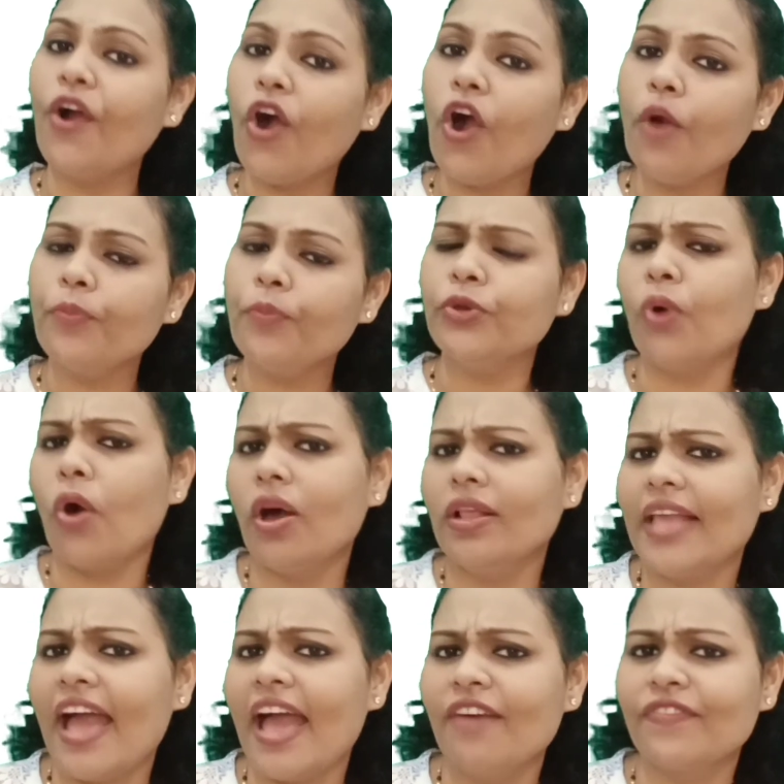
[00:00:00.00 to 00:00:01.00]
hope you
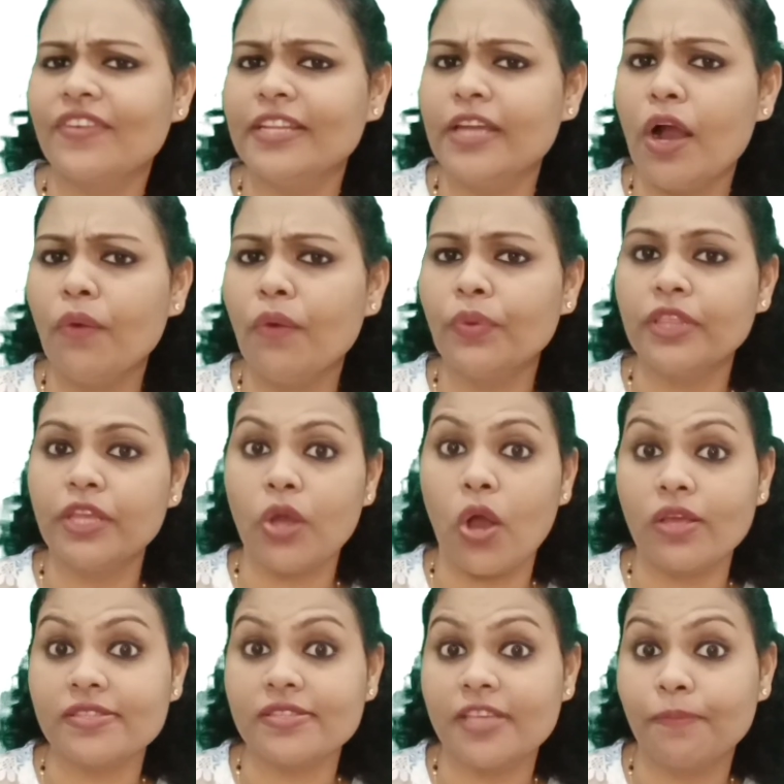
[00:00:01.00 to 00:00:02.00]
all have clear with the
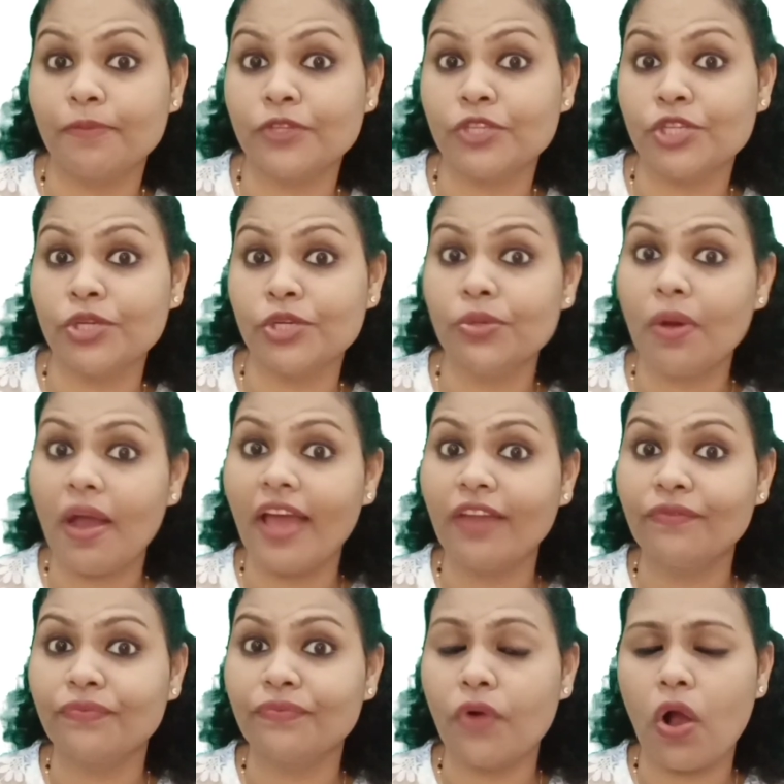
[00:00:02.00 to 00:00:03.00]
concept to
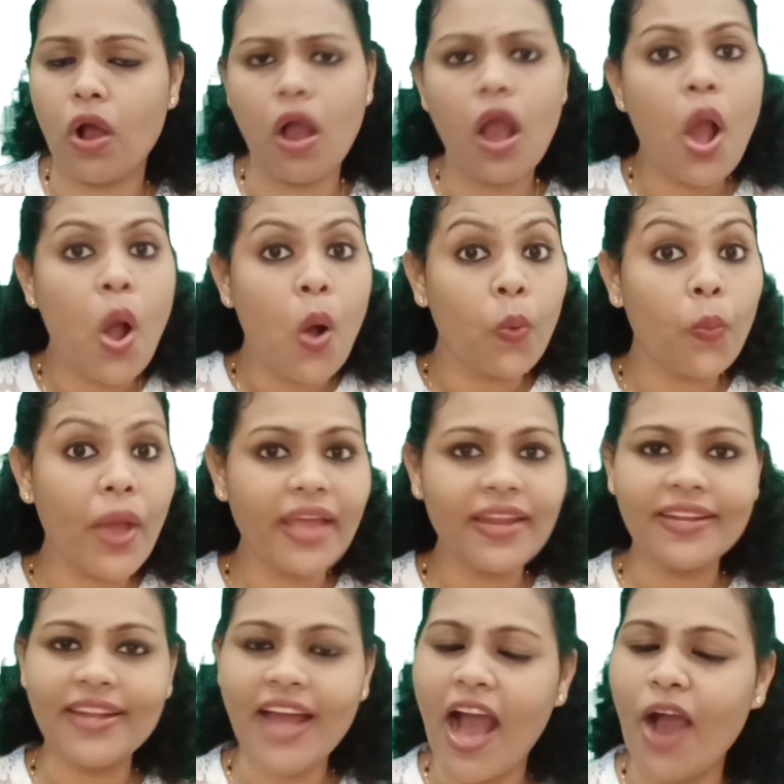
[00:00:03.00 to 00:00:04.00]
and for, when
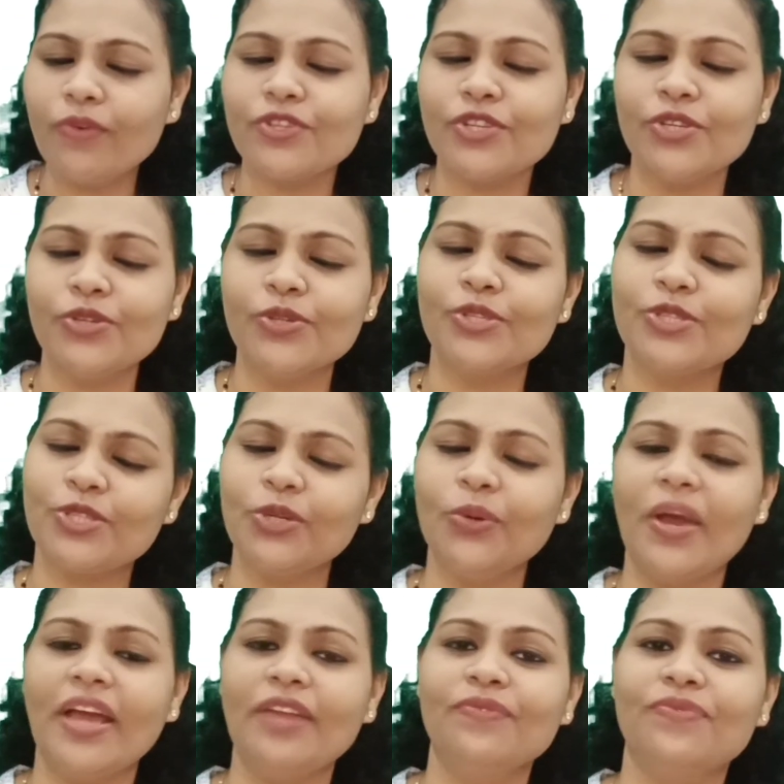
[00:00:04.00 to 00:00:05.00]
and how to use
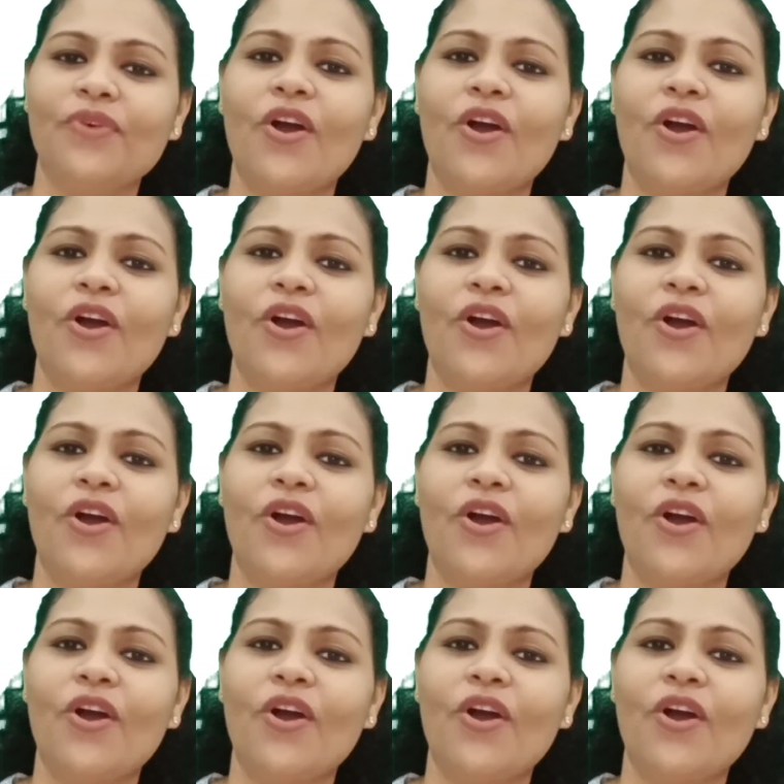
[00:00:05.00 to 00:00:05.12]
to and